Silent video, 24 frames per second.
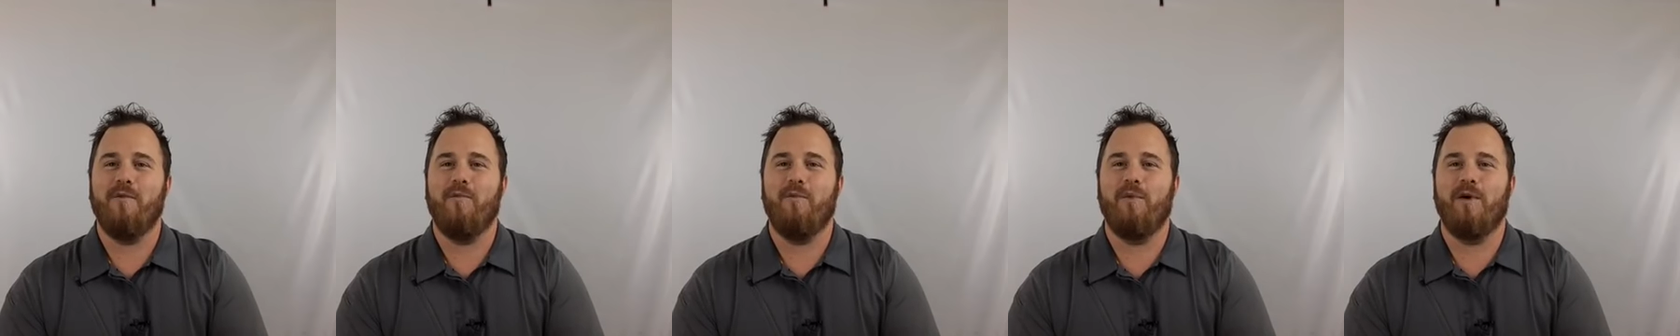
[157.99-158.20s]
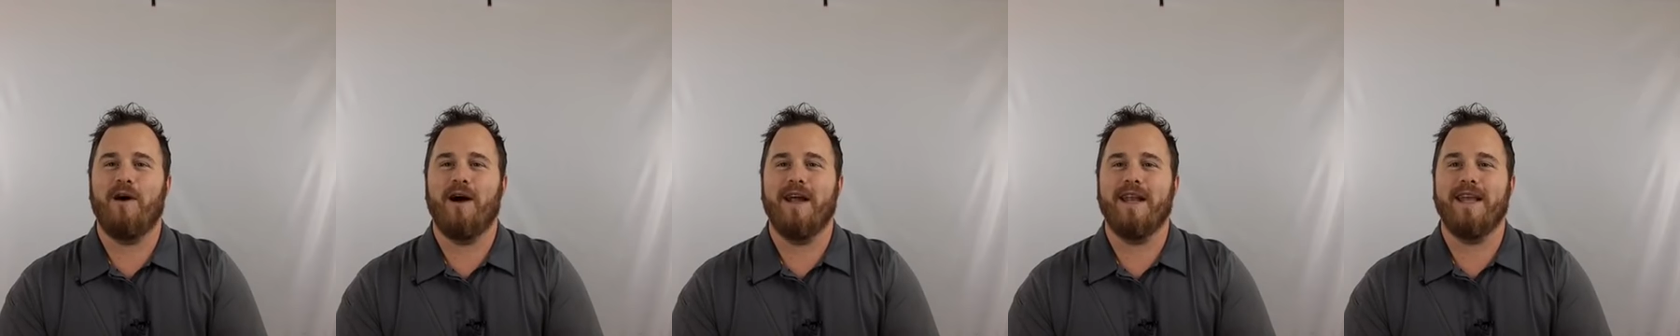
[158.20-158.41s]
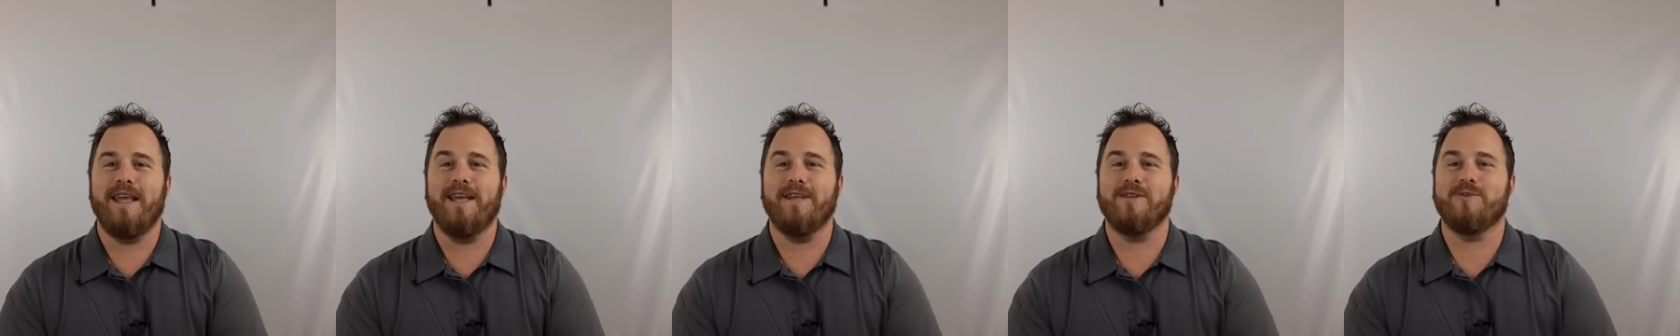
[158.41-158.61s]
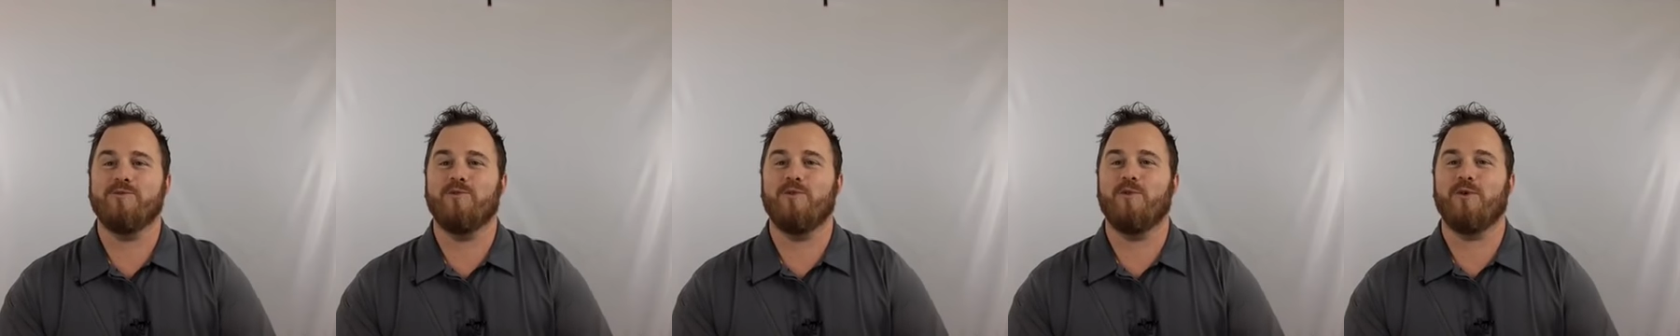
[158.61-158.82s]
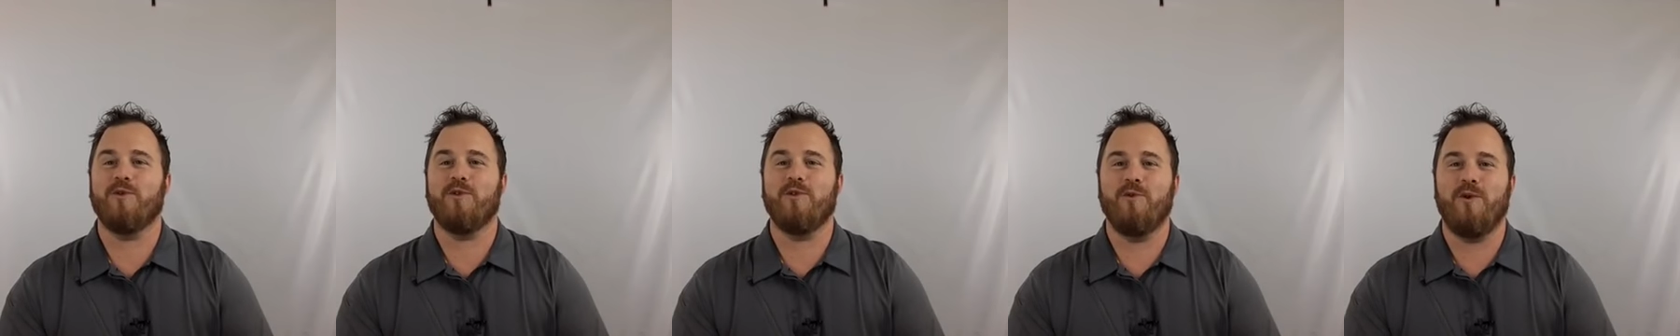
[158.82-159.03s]
but it's
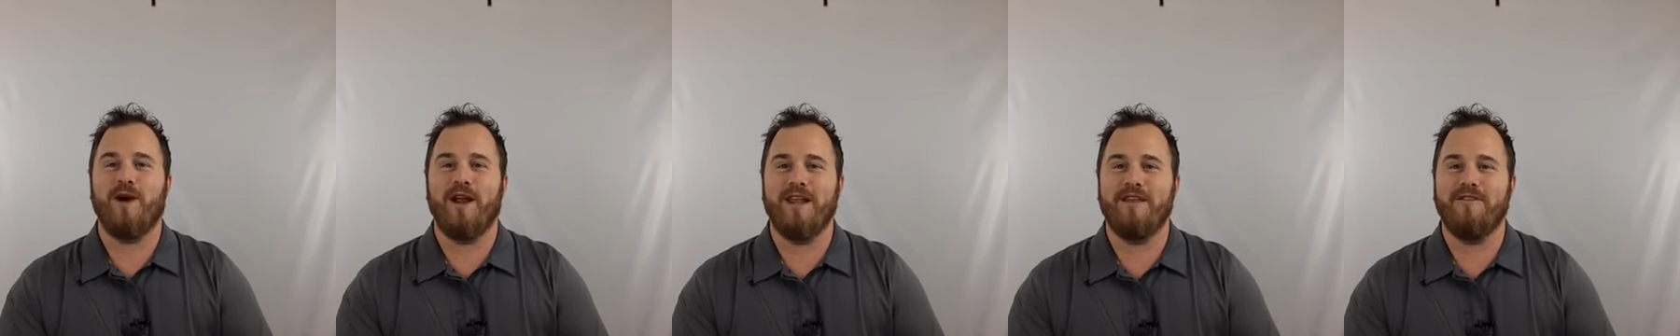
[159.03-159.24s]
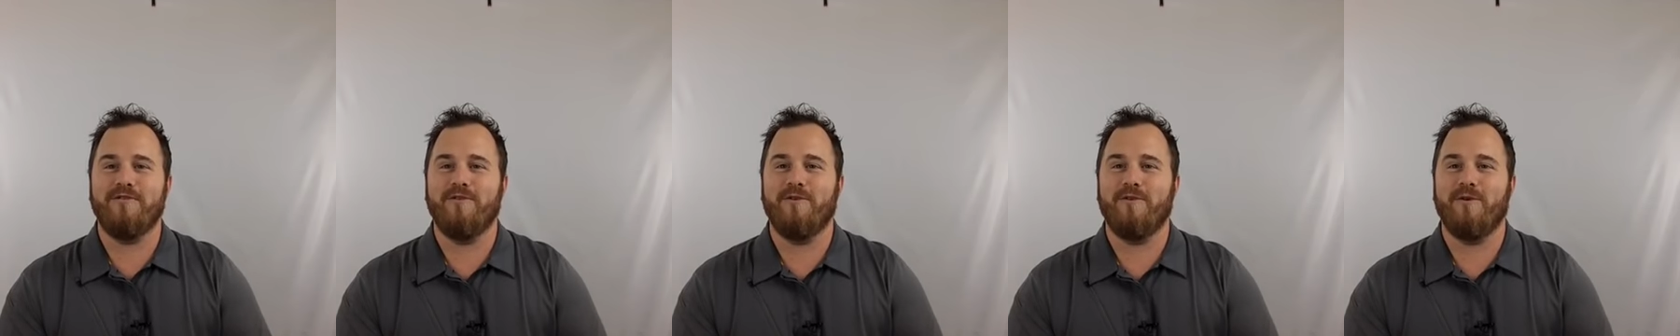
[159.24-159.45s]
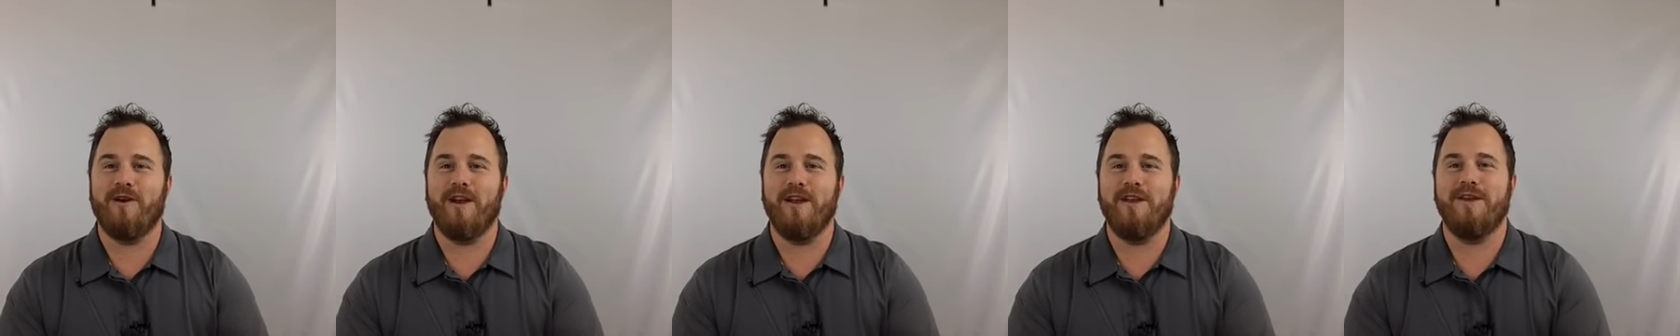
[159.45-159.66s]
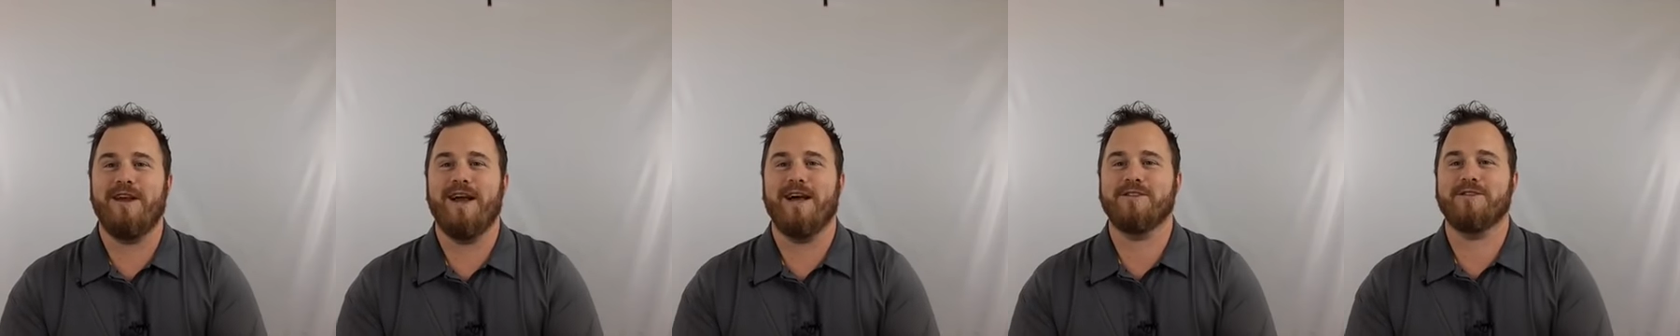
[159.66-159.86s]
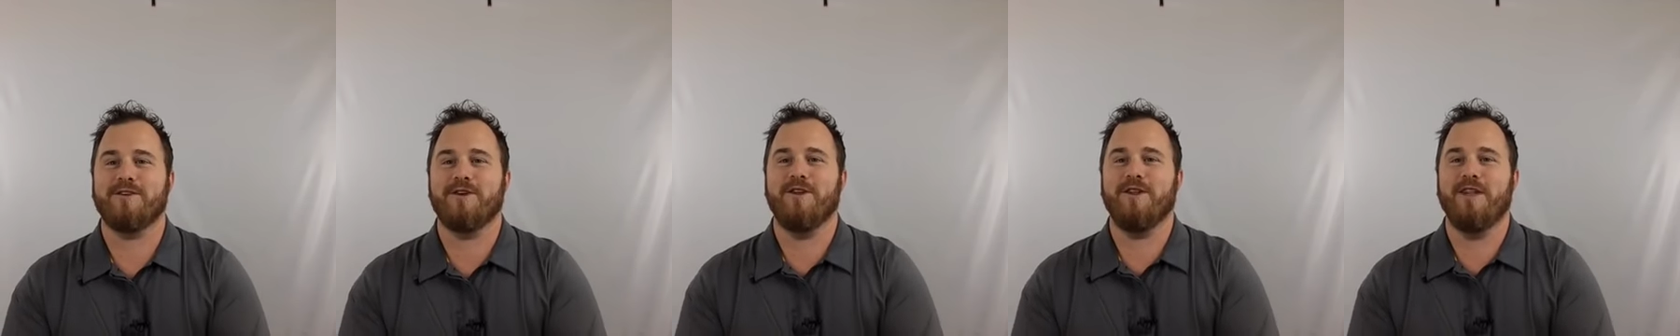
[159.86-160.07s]
worth waiting for, and you
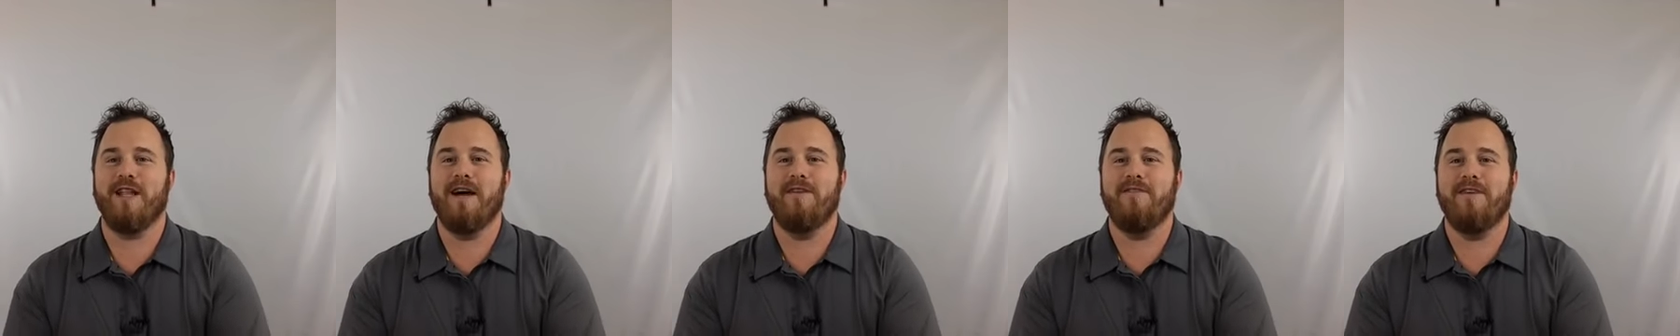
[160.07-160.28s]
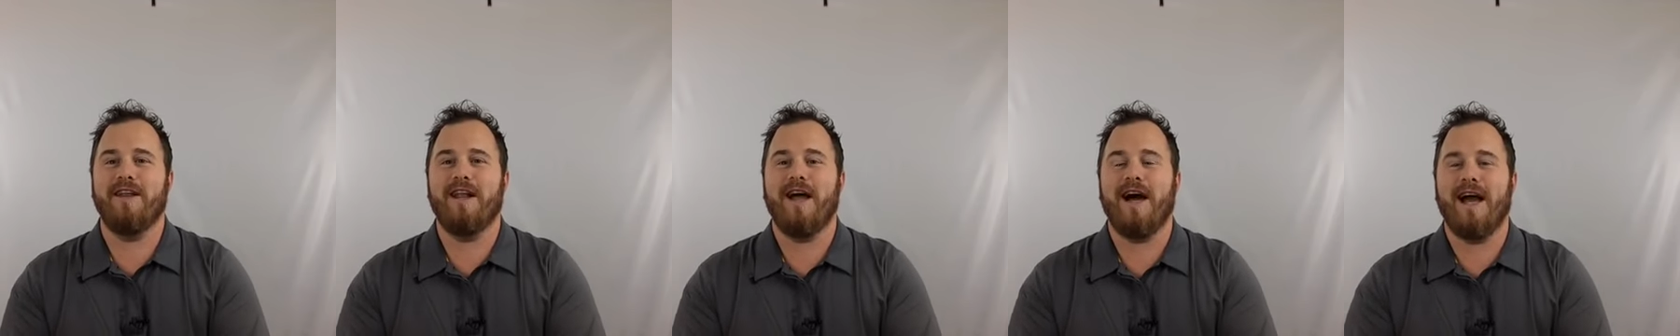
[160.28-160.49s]
guys are going to love it.